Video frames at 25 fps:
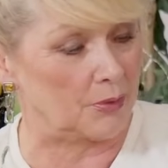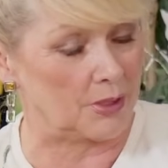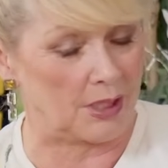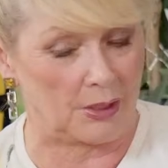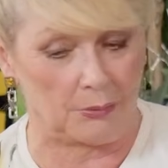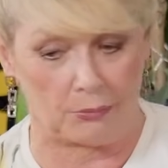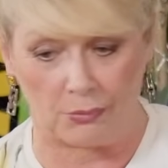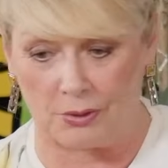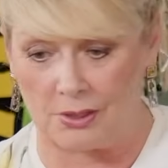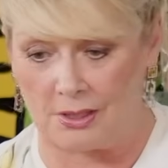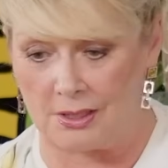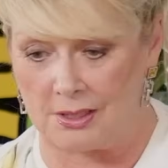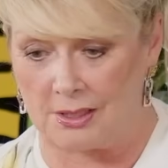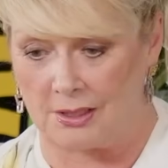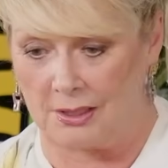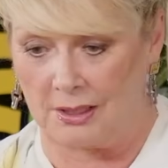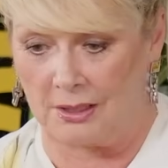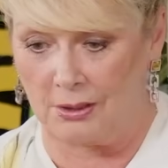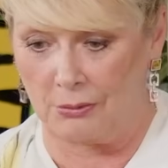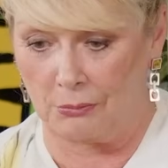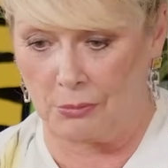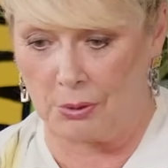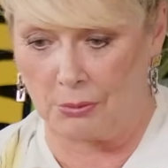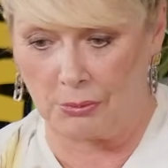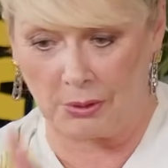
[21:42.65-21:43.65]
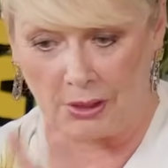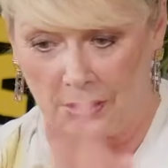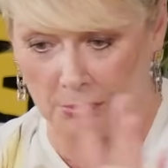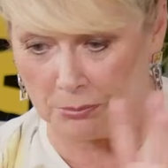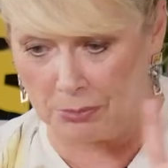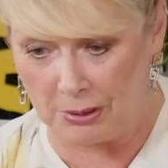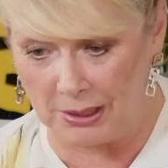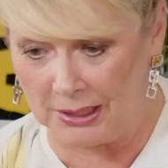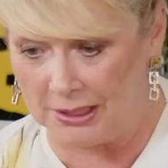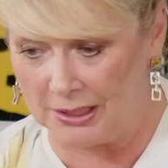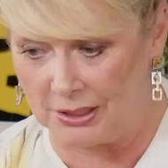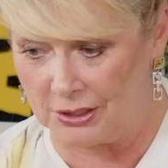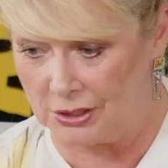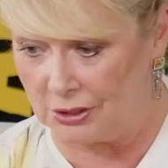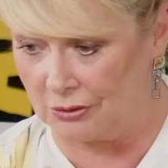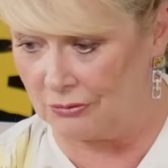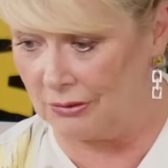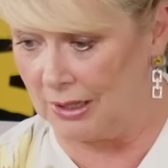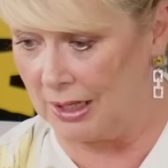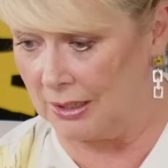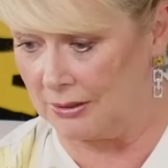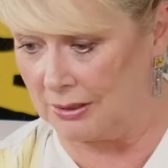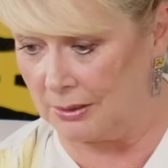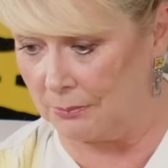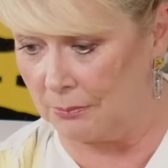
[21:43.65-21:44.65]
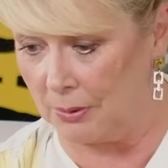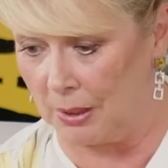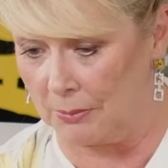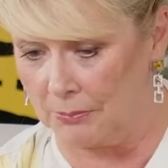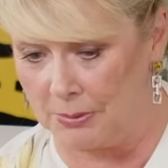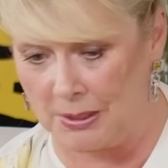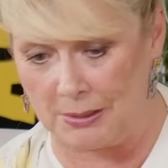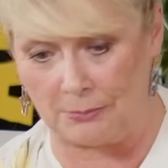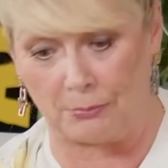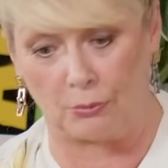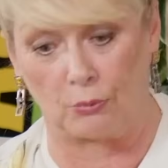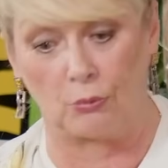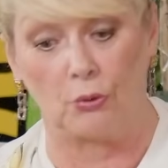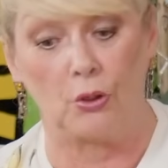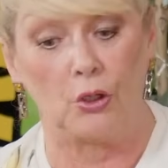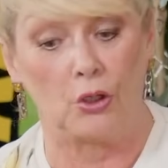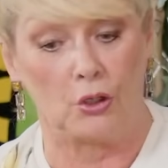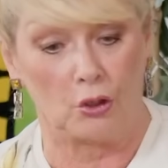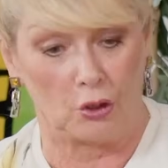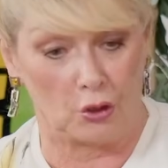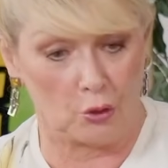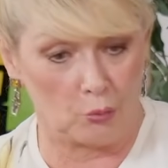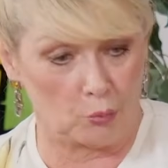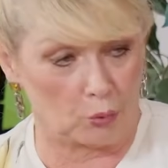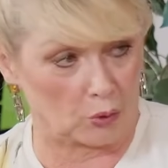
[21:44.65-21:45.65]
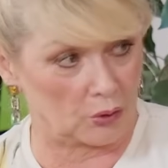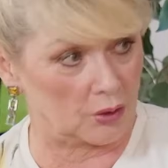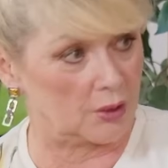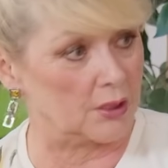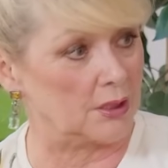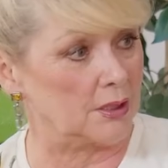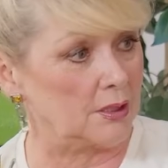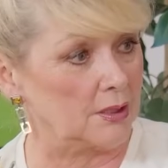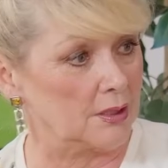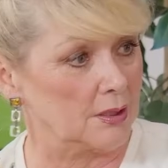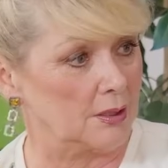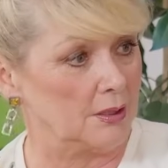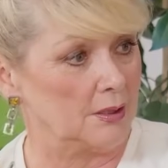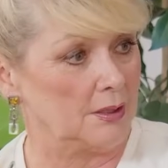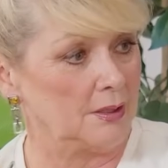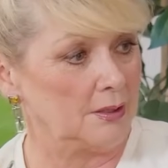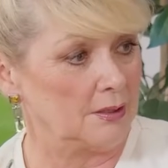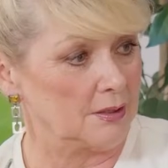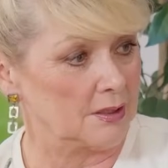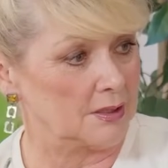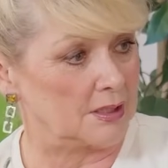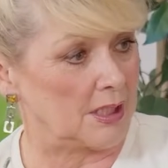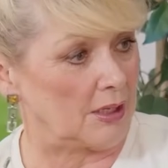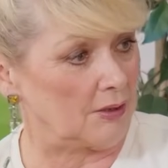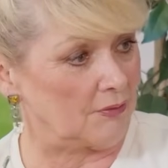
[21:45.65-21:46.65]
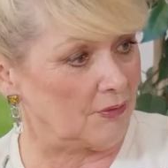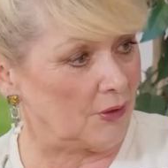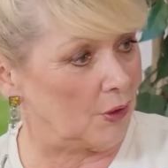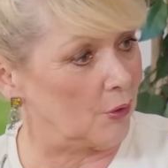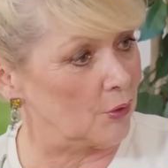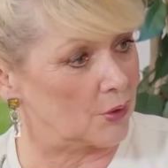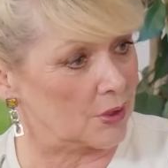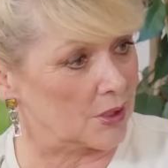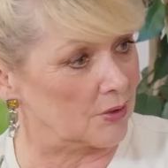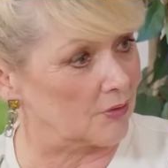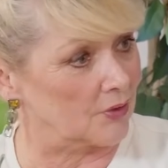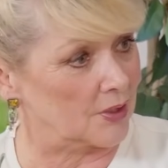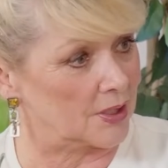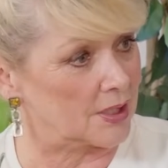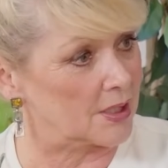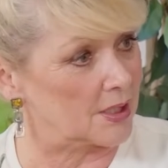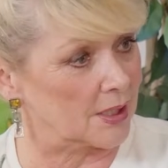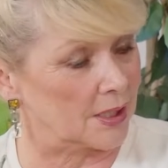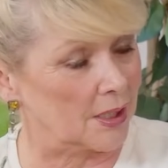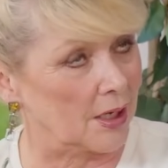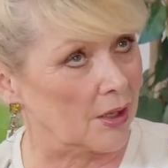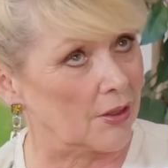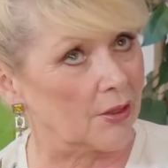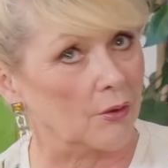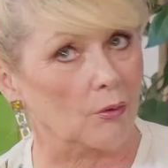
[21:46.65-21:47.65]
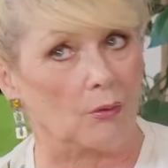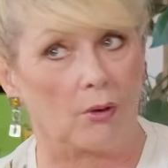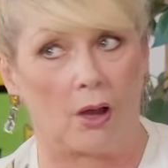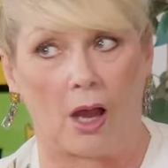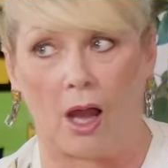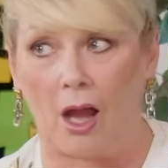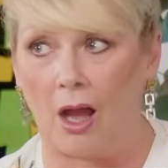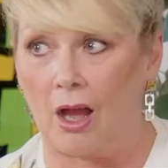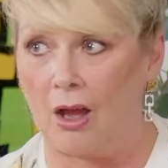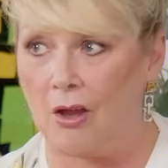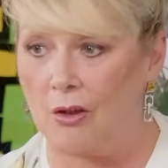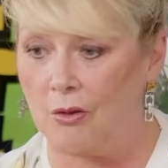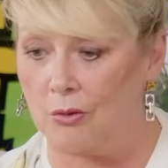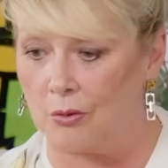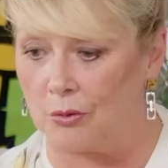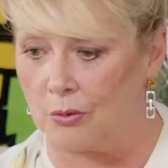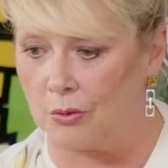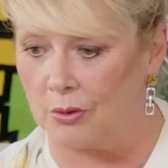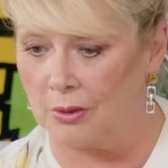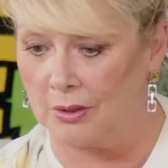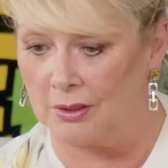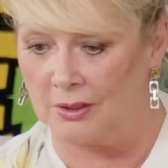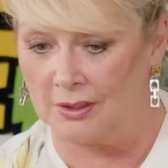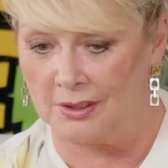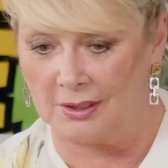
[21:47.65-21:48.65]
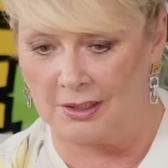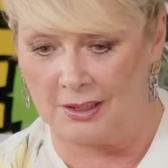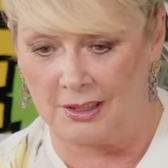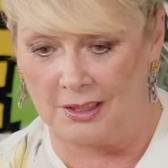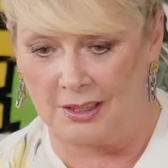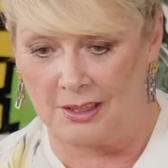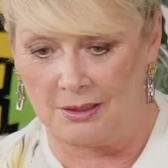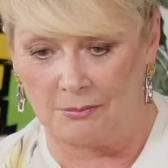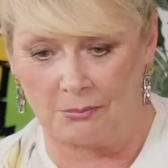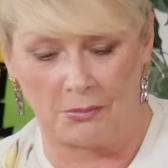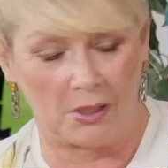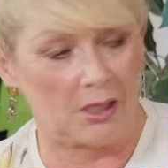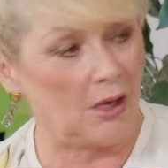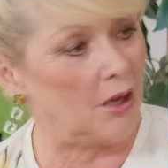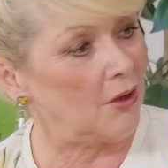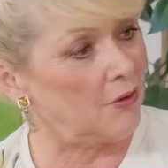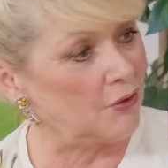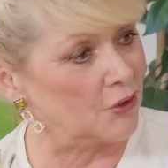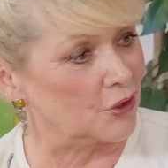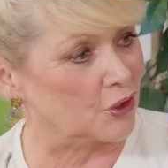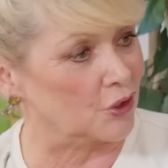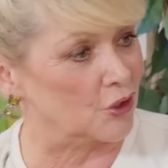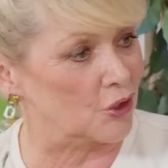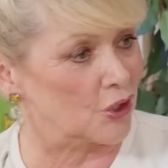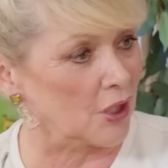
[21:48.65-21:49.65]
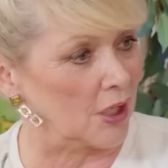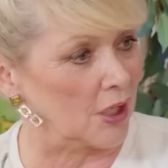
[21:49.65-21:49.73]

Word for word: it was we were completely surrounded by people who wanted to take photos of us, and I thought, oh, my life's just